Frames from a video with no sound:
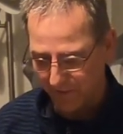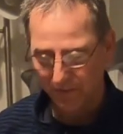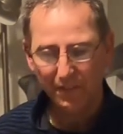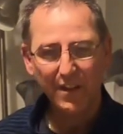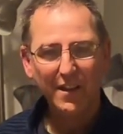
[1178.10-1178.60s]

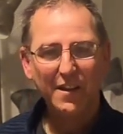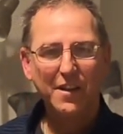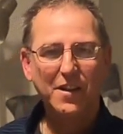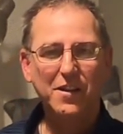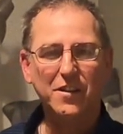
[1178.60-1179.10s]
And
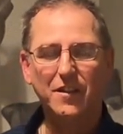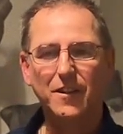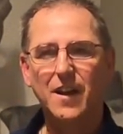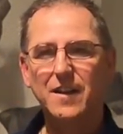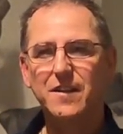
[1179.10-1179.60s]
I'd
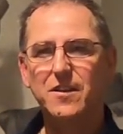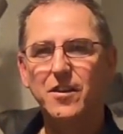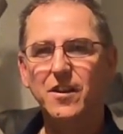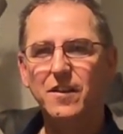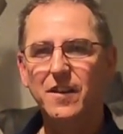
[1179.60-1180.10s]
like
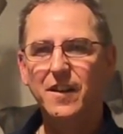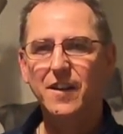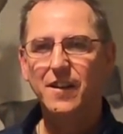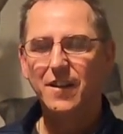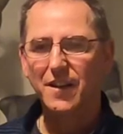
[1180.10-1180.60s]
to
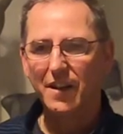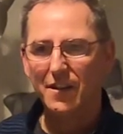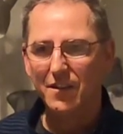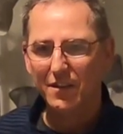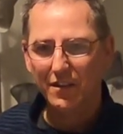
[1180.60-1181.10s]

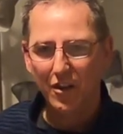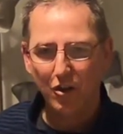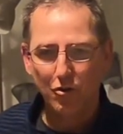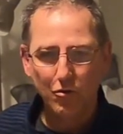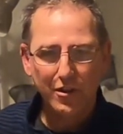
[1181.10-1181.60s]
get a
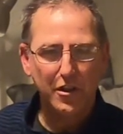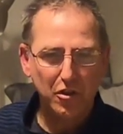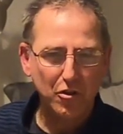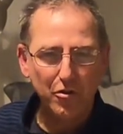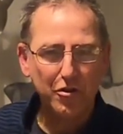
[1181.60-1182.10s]
good
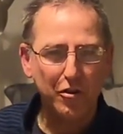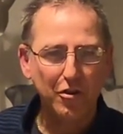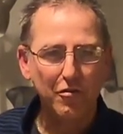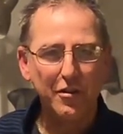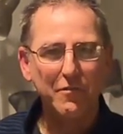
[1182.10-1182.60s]
discussion
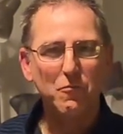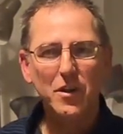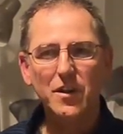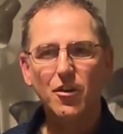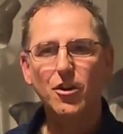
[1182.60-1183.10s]
going
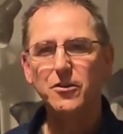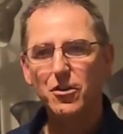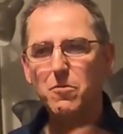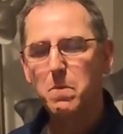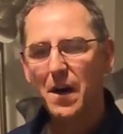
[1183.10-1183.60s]
with all
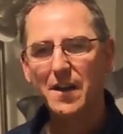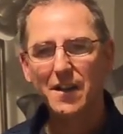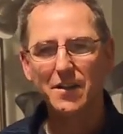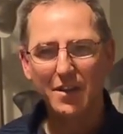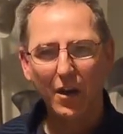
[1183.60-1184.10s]
you
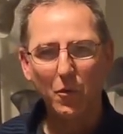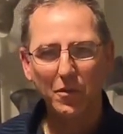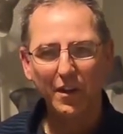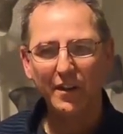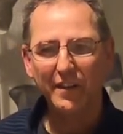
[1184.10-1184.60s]
pikers out
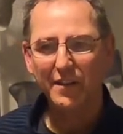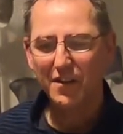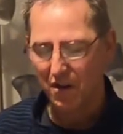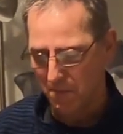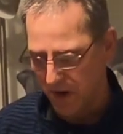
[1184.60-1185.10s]
there
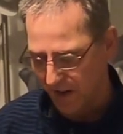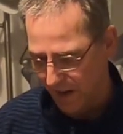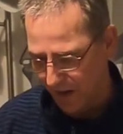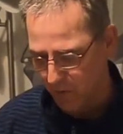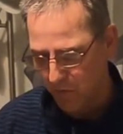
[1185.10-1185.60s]

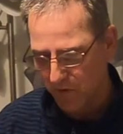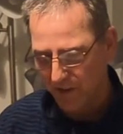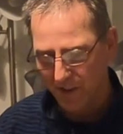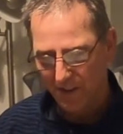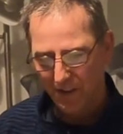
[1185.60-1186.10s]
about
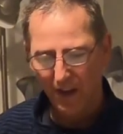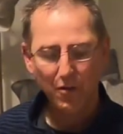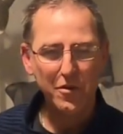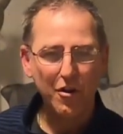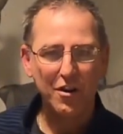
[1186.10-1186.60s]

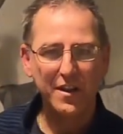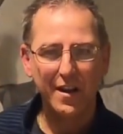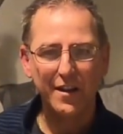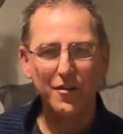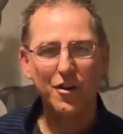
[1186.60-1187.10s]
how you're
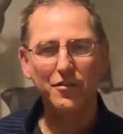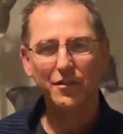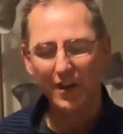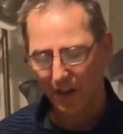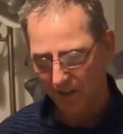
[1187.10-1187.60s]
getting on
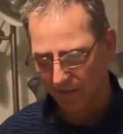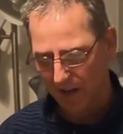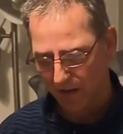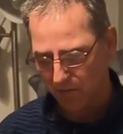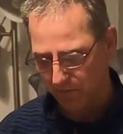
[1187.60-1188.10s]
and
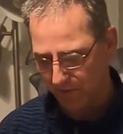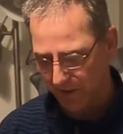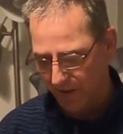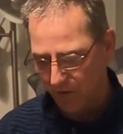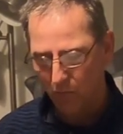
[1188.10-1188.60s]
how
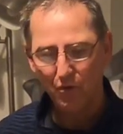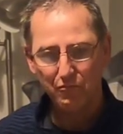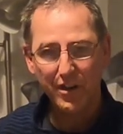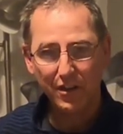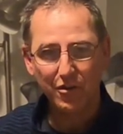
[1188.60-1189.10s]

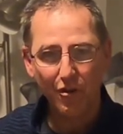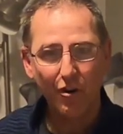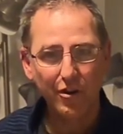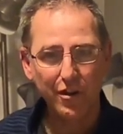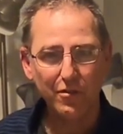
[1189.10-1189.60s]
what rigs
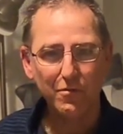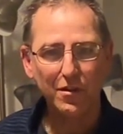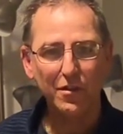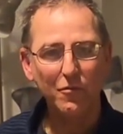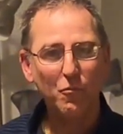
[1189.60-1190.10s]
you're
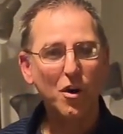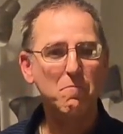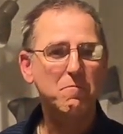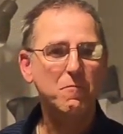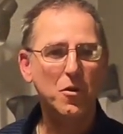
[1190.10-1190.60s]
using and
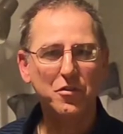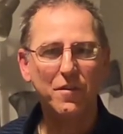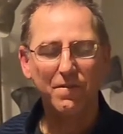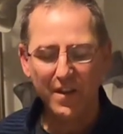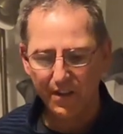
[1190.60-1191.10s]
what's
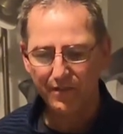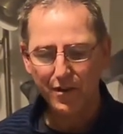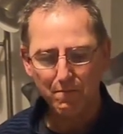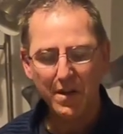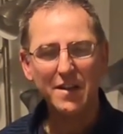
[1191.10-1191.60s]
your
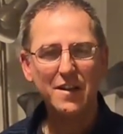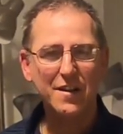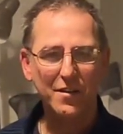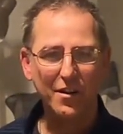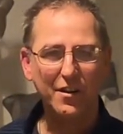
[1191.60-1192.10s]
favourite
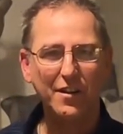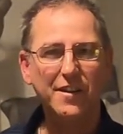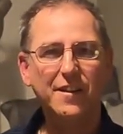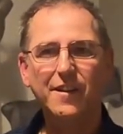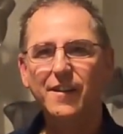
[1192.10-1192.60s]
bait, or,